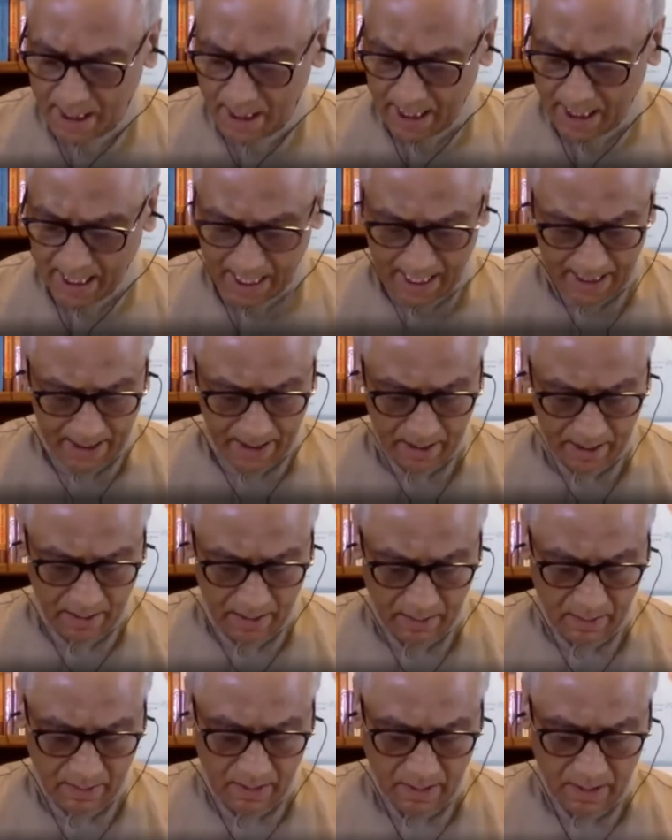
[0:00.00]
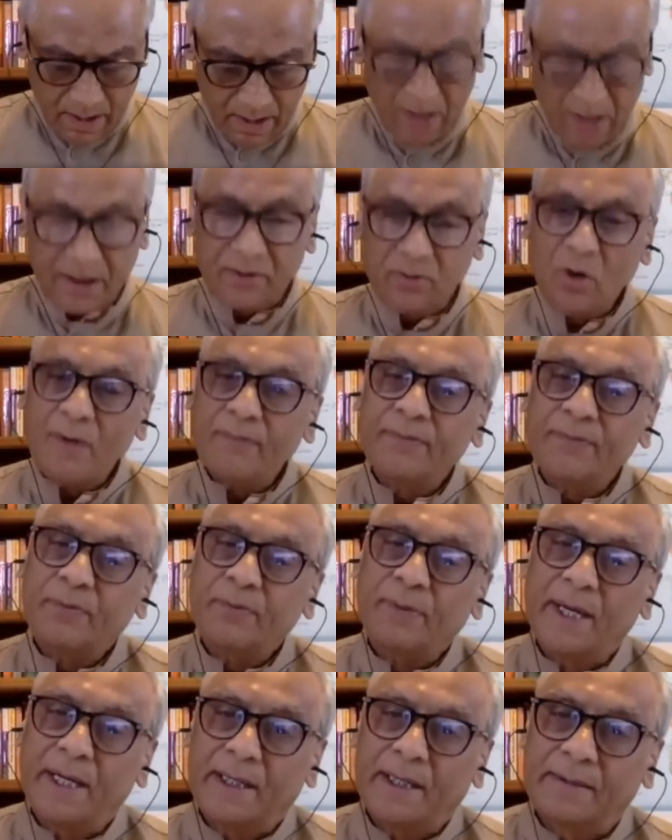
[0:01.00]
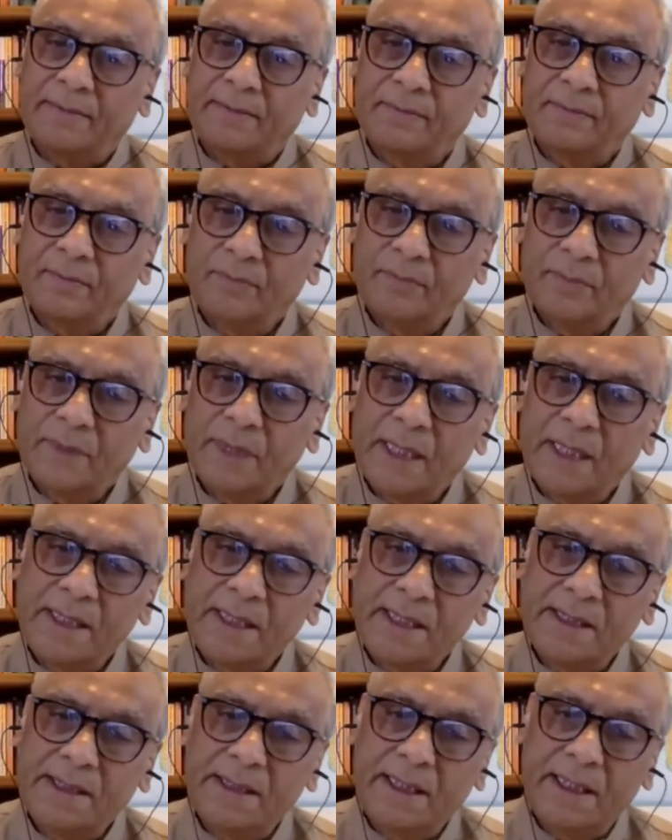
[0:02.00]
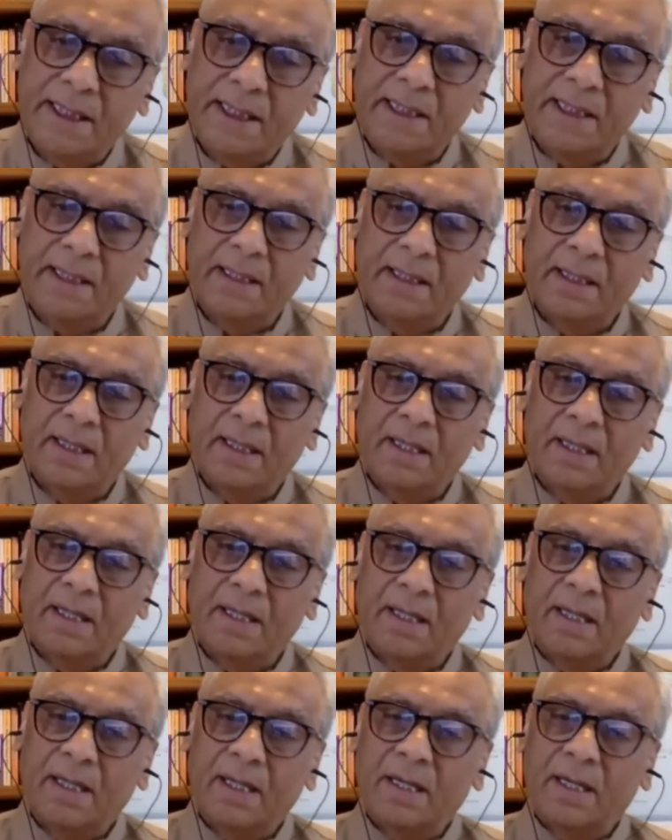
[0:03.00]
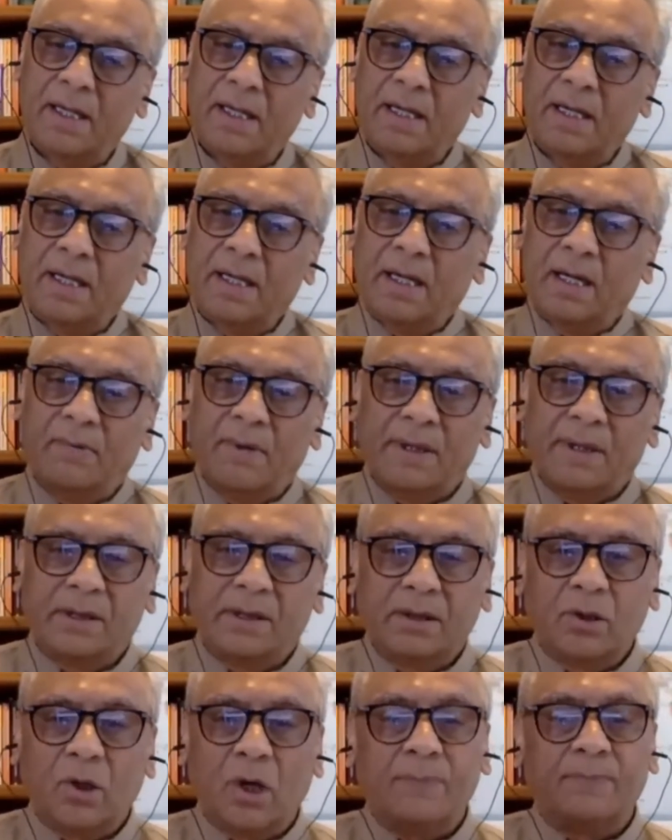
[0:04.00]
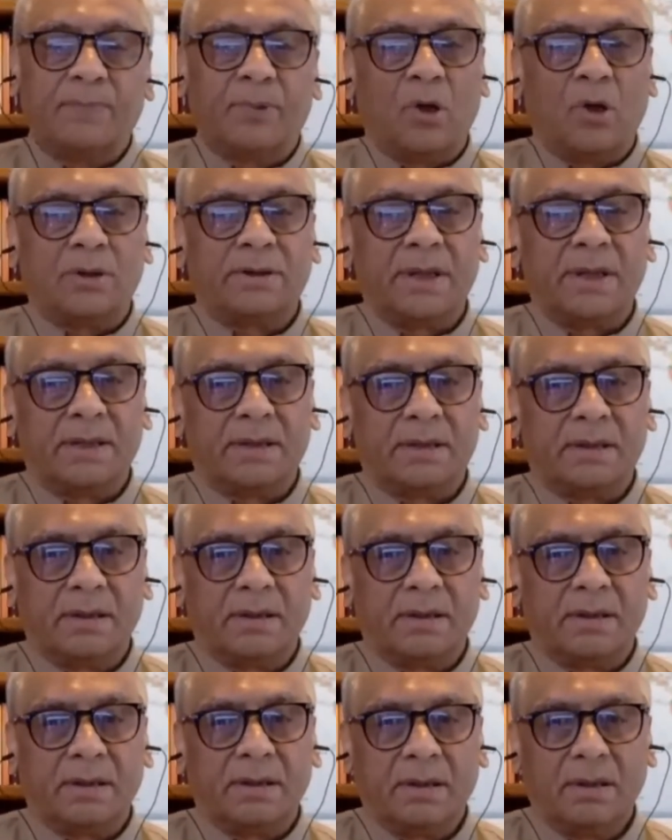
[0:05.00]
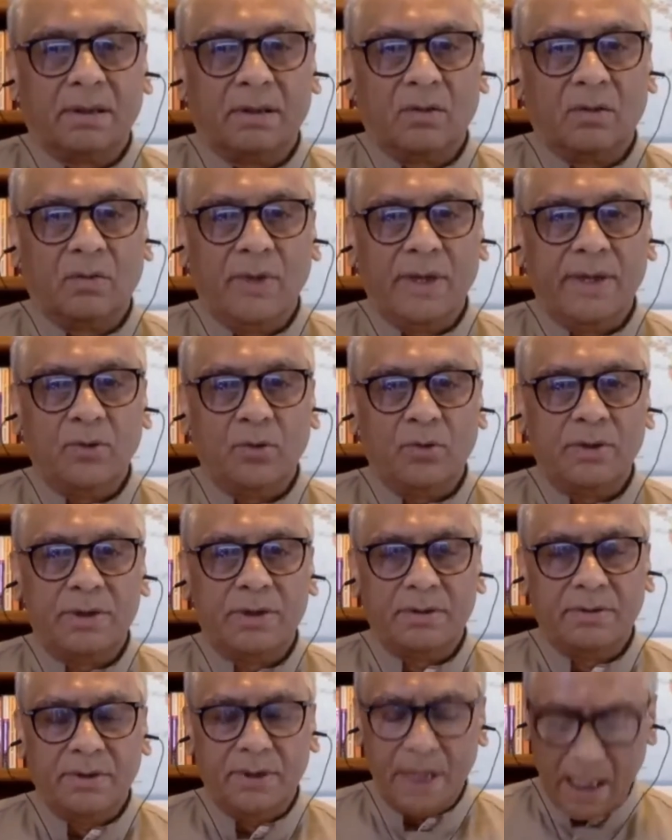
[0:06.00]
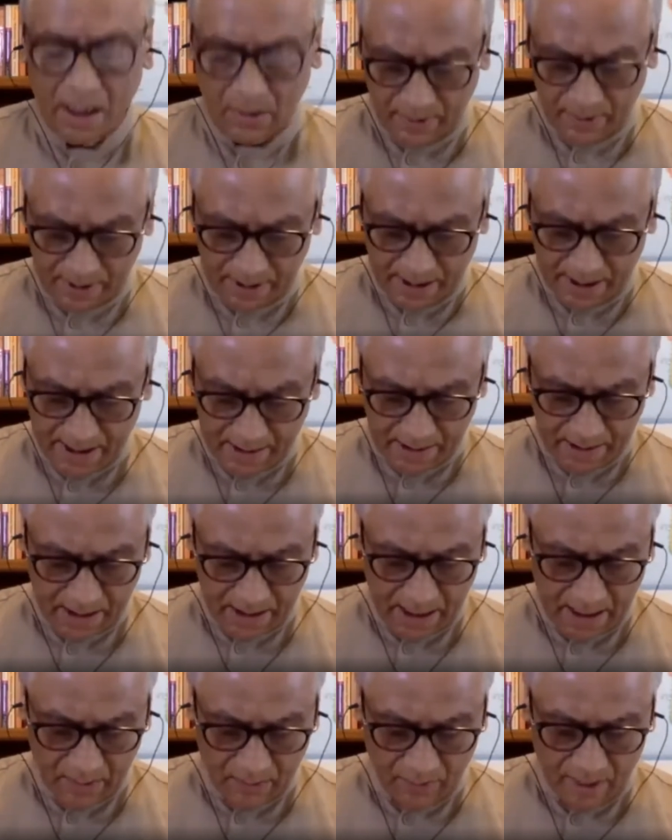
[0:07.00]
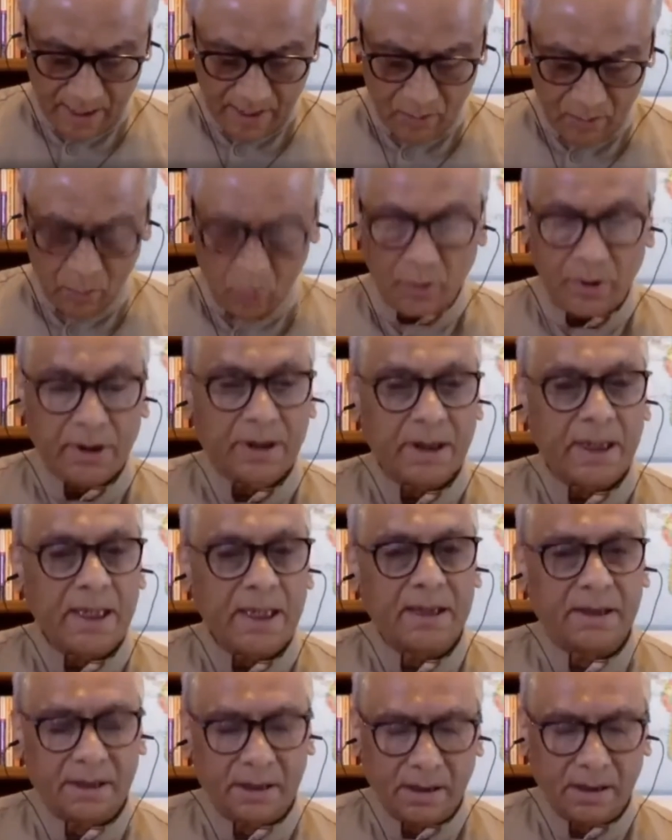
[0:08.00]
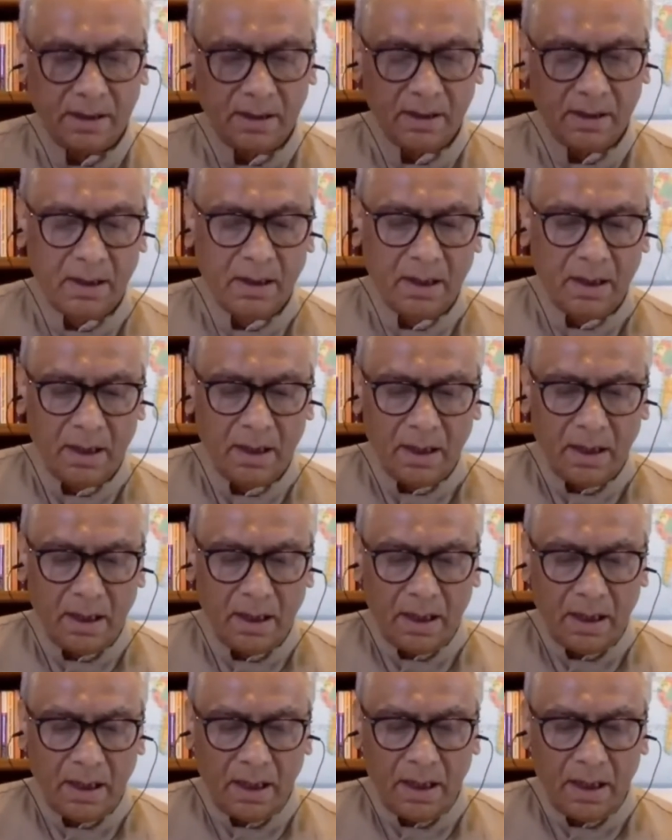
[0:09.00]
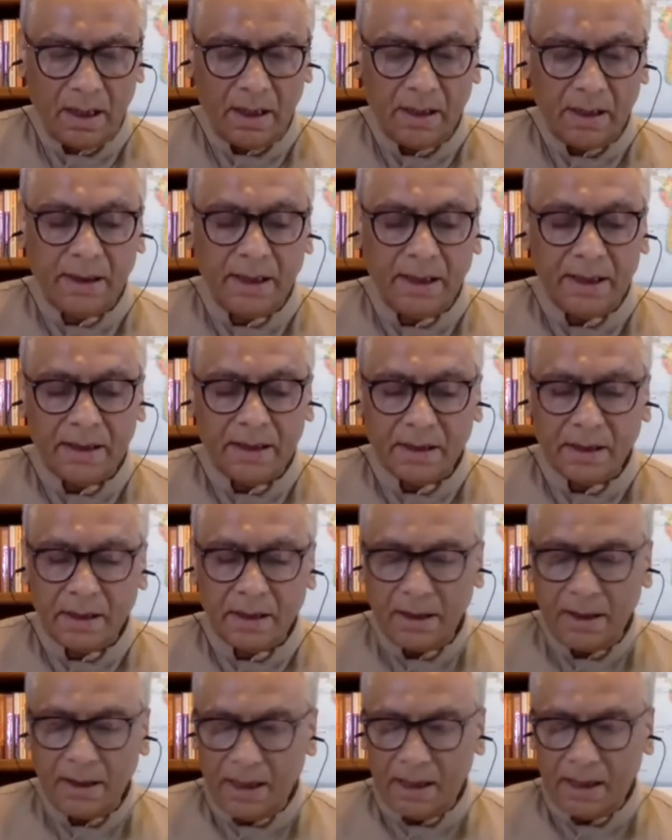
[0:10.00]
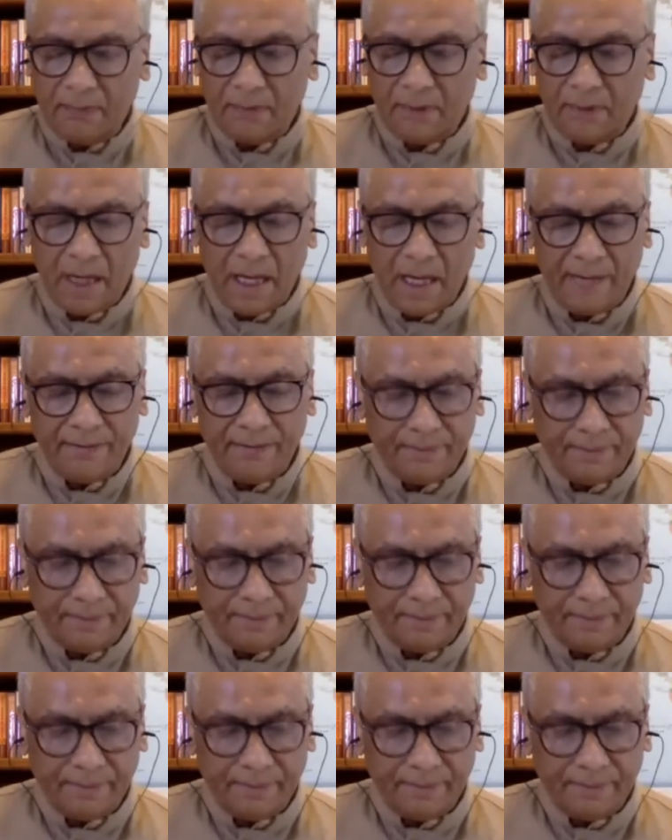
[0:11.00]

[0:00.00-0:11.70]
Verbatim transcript: and software that is the our thought process we should check with this and we have to increase this in our life